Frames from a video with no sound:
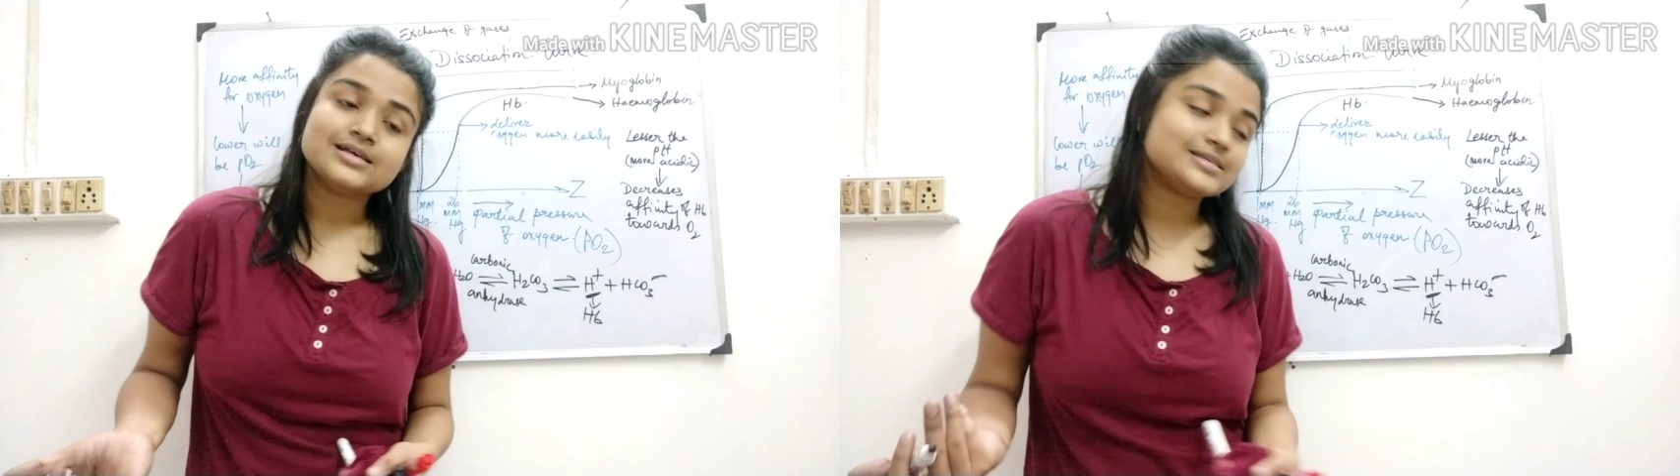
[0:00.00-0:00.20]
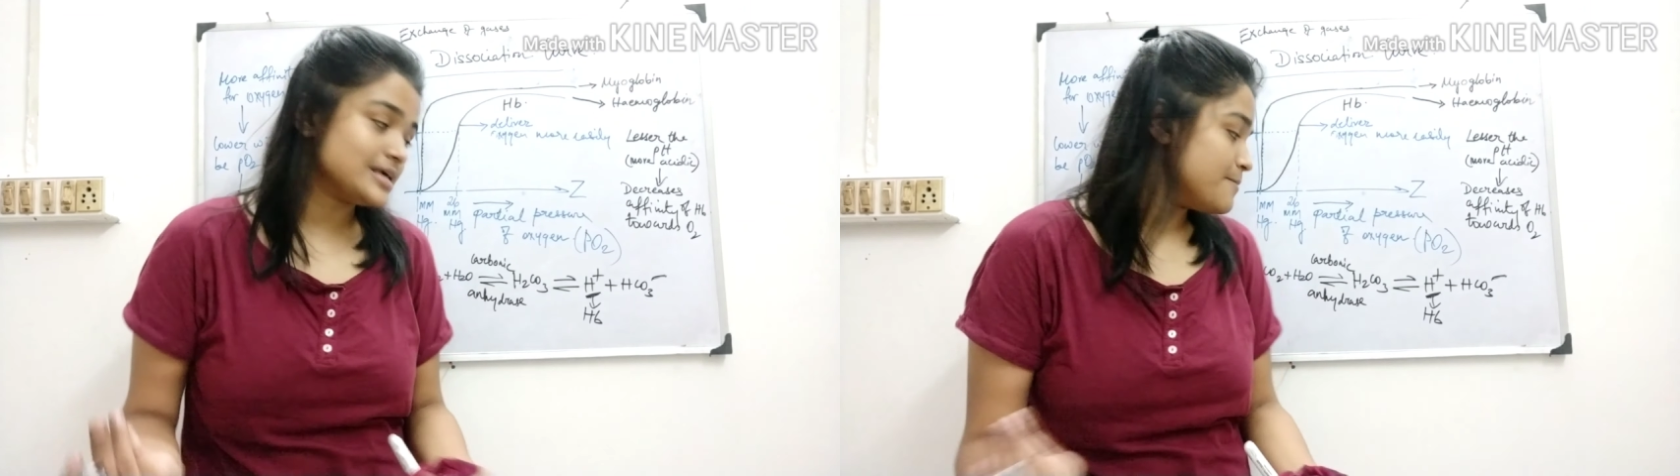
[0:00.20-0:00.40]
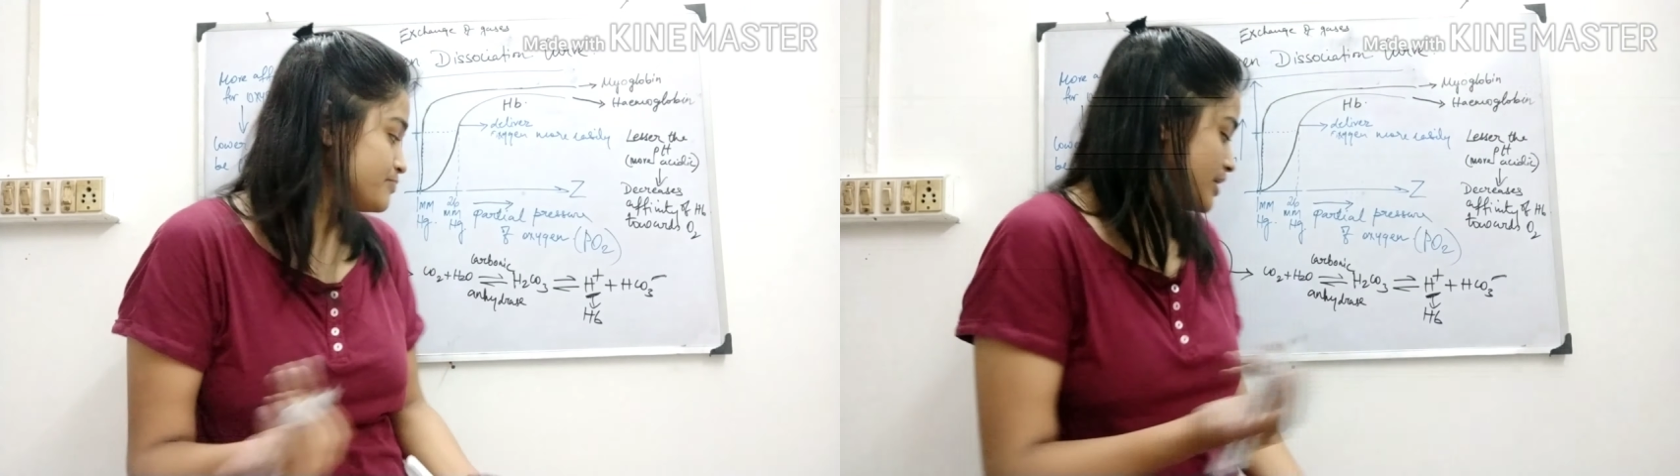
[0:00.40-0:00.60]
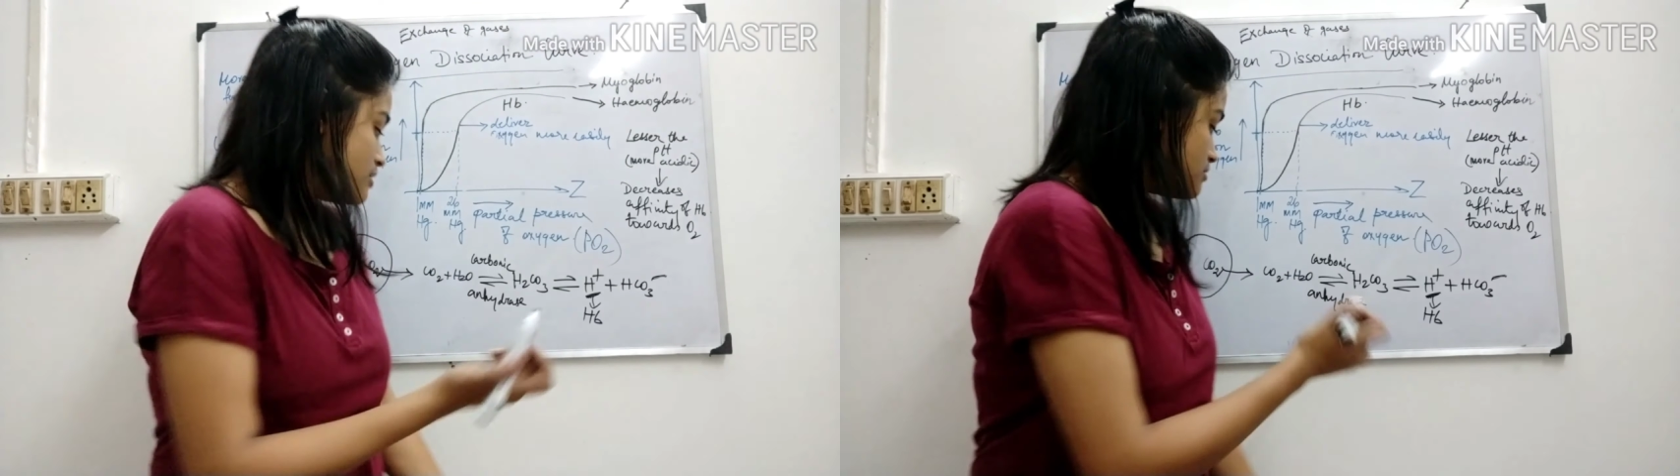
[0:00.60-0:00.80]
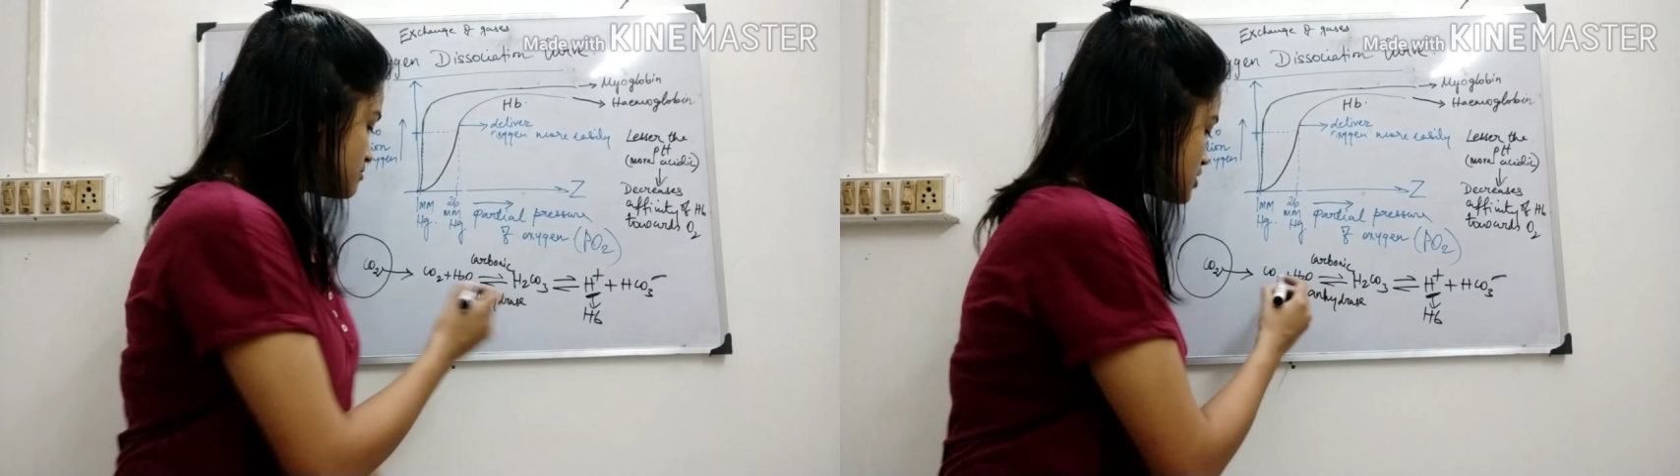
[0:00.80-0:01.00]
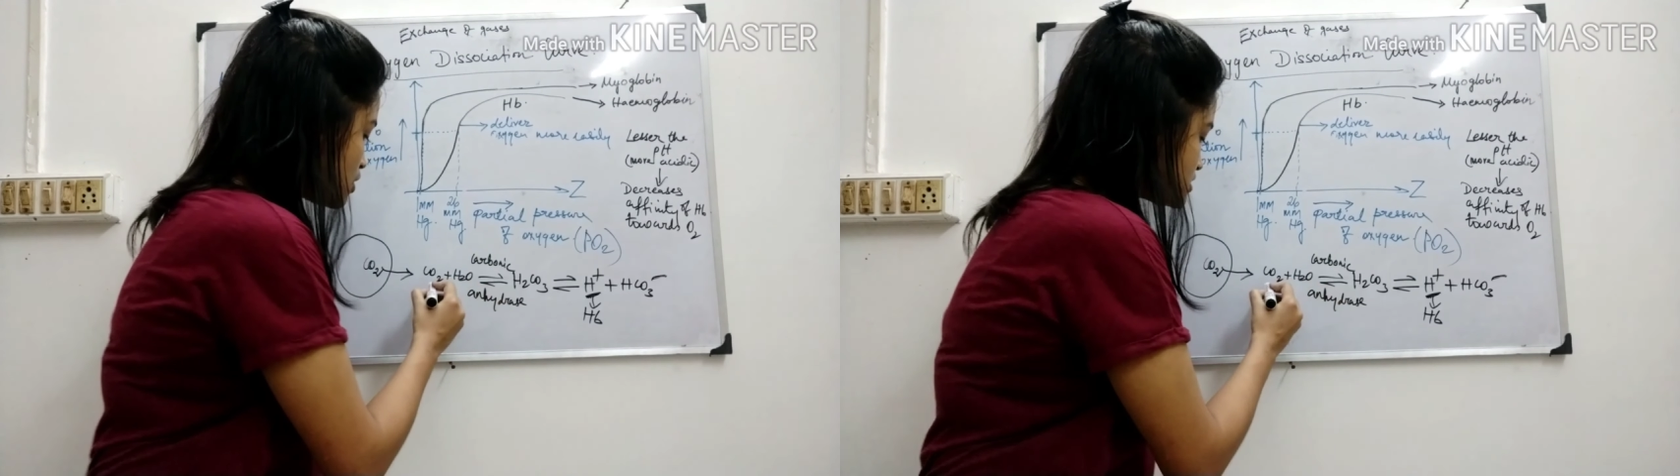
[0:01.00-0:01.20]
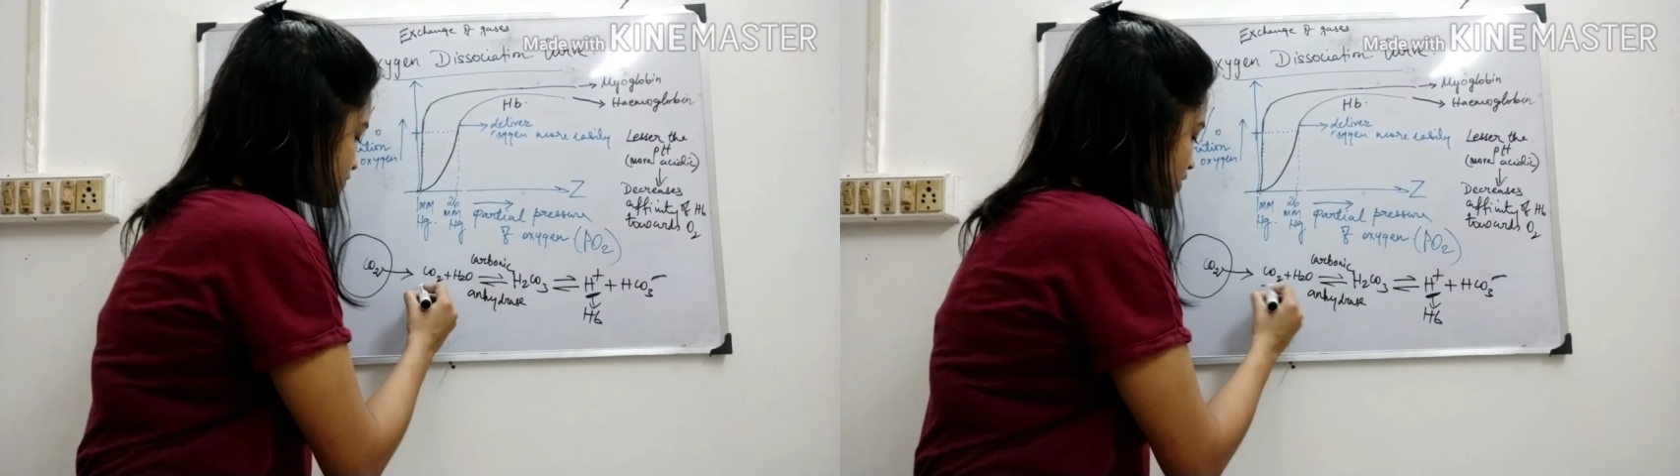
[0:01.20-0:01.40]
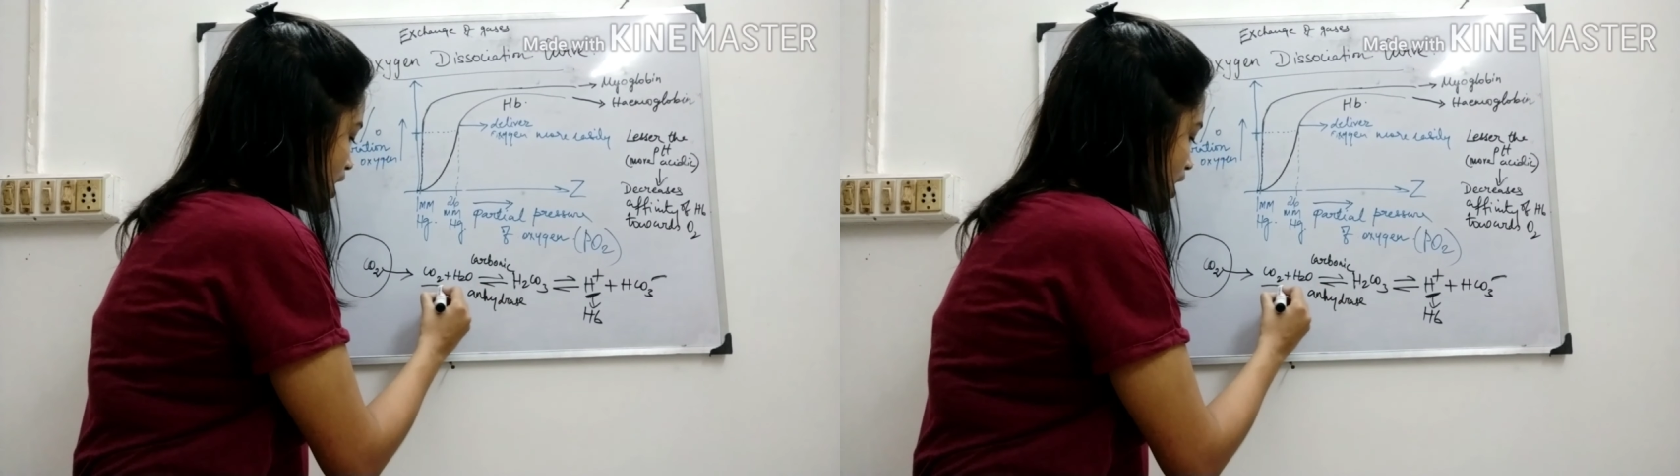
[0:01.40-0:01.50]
Same thing, because if